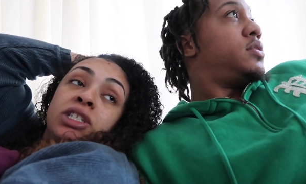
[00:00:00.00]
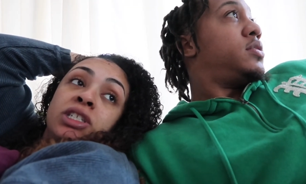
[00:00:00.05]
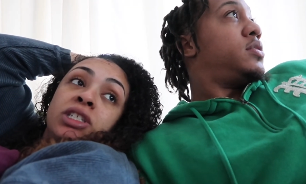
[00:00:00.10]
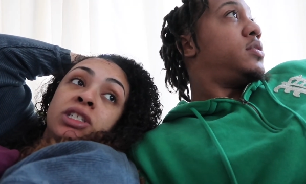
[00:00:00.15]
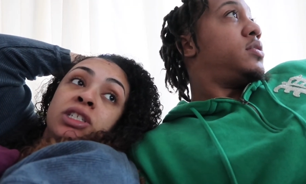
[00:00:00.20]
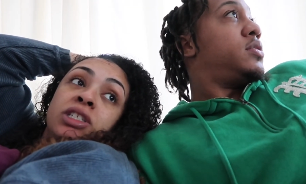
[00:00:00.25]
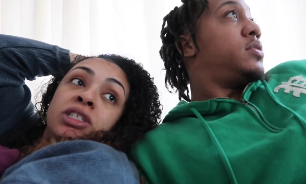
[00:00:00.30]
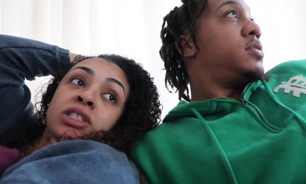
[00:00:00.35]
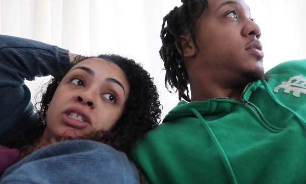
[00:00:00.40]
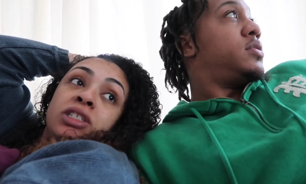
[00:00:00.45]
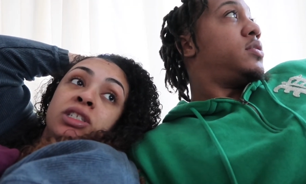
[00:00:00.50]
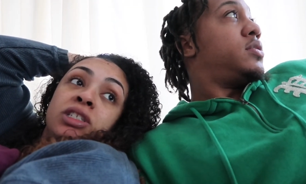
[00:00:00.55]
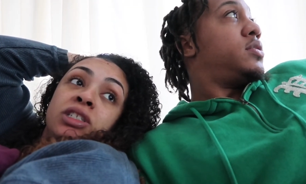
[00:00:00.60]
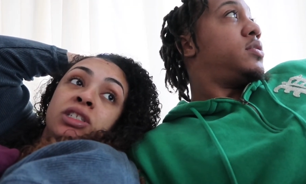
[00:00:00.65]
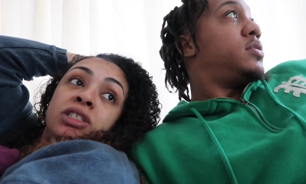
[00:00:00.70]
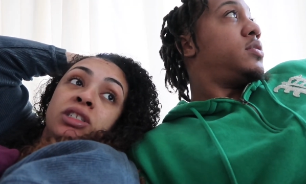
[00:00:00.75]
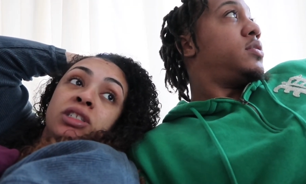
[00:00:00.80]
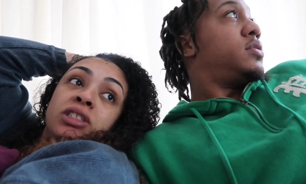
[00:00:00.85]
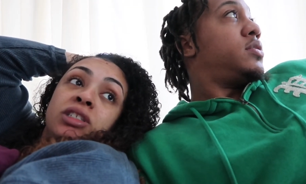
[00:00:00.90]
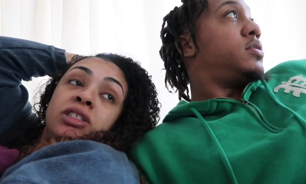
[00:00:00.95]

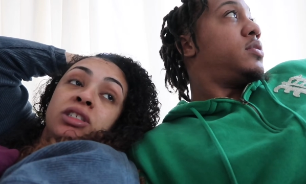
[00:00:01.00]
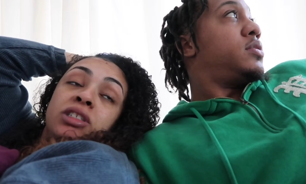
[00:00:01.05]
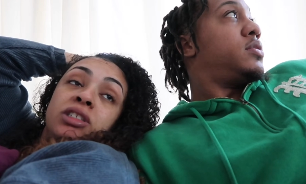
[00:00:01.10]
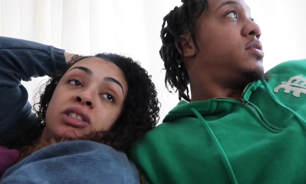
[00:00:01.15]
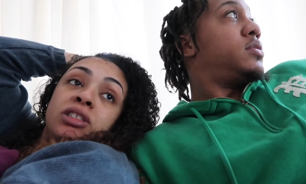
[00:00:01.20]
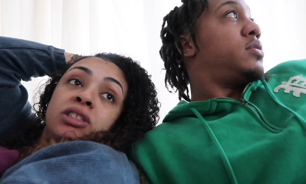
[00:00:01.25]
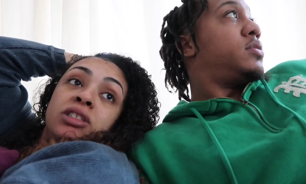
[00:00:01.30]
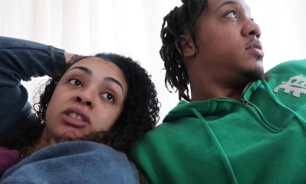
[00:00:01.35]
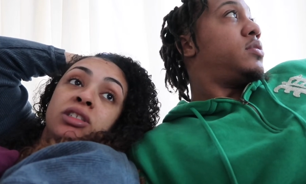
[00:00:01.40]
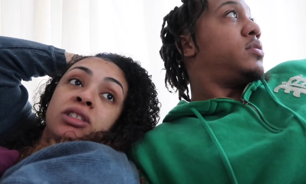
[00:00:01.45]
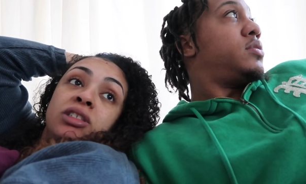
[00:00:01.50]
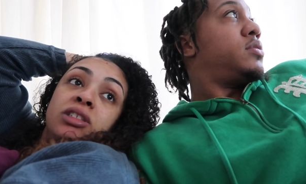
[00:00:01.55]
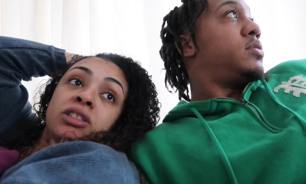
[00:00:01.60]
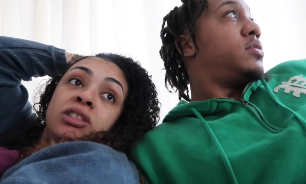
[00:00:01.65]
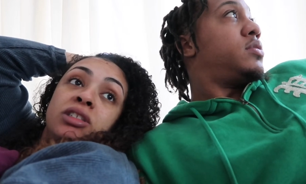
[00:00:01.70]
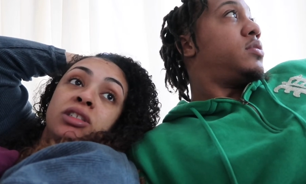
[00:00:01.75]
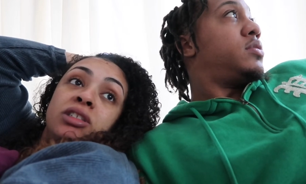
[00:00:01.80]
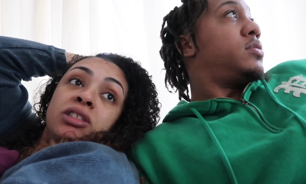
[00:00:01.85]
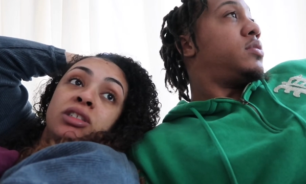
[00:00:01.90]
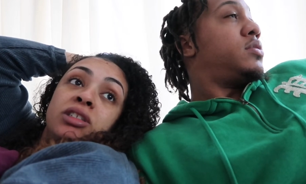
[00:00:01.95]

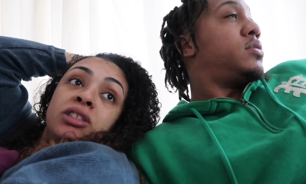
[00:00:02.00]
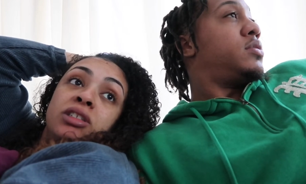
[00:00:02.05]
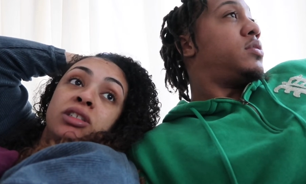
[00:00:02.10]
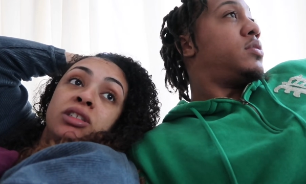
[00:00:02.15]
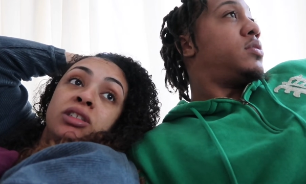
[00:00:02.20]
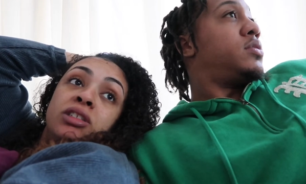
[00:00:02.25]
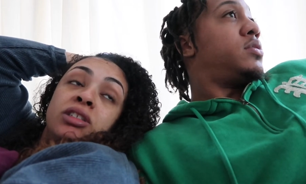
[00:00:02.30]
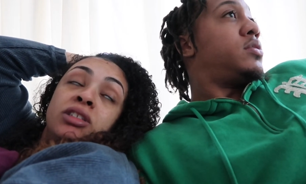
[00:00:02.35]
(silence)